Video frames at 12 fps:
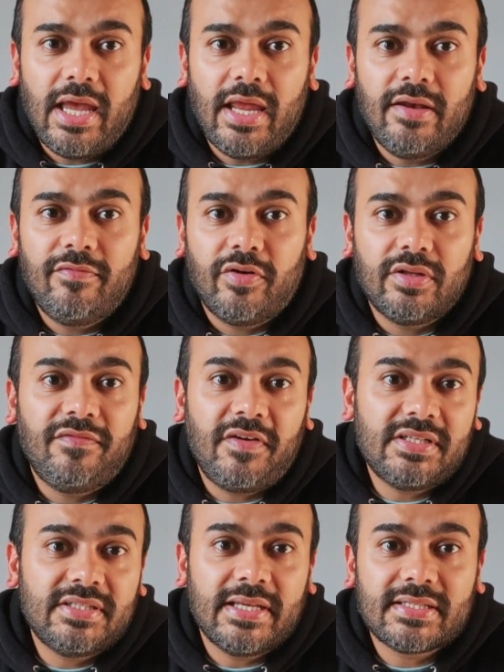And for the
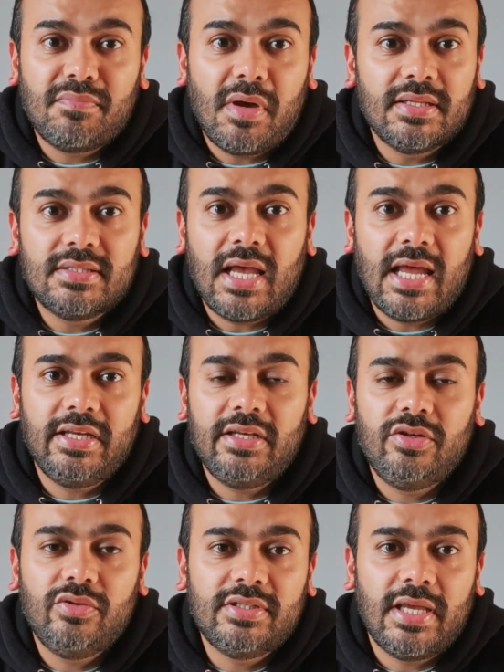first 6 months, I
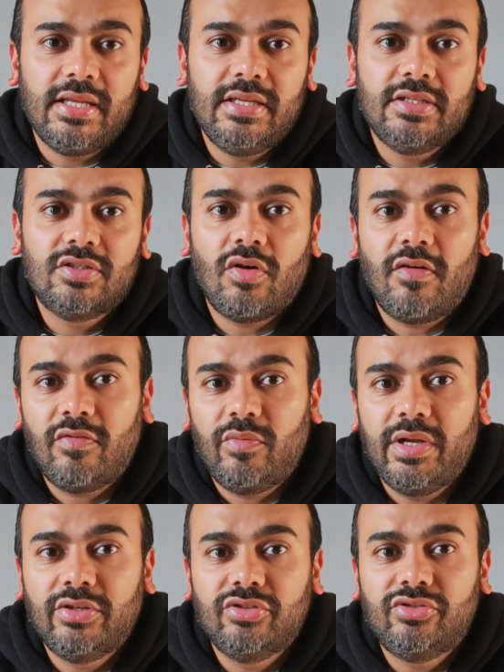didn't use any
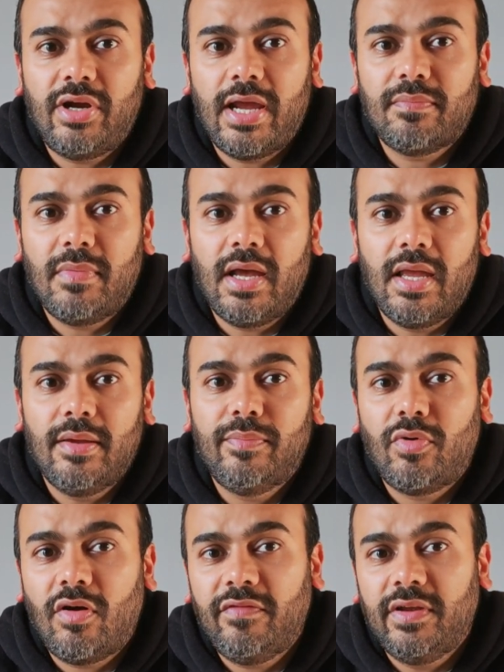software to track my
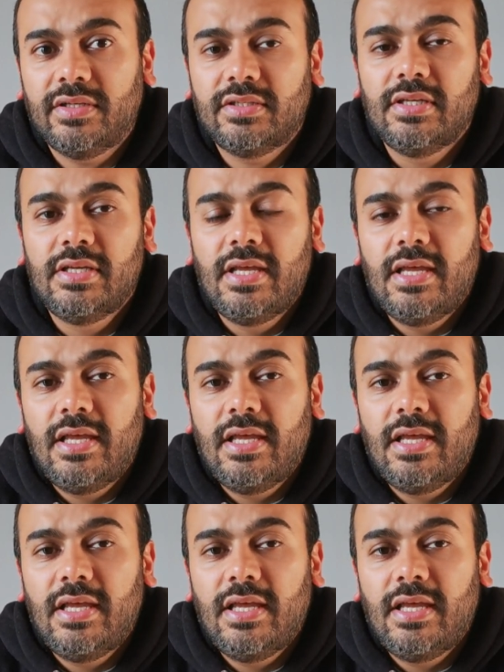profit,